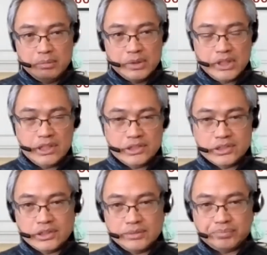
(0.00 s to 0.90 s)

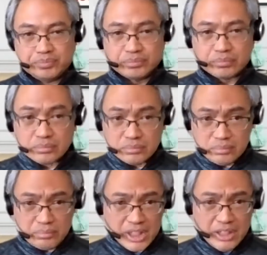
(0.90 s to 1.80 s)
Please,
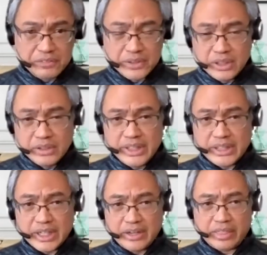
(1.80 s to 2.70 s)
if you
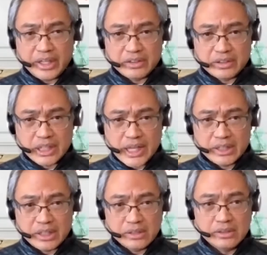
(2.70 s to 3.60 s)
need anything in
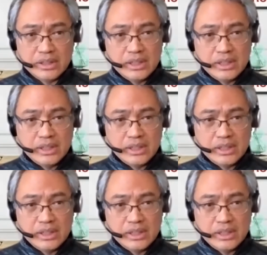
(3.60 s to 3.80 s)
Orlando,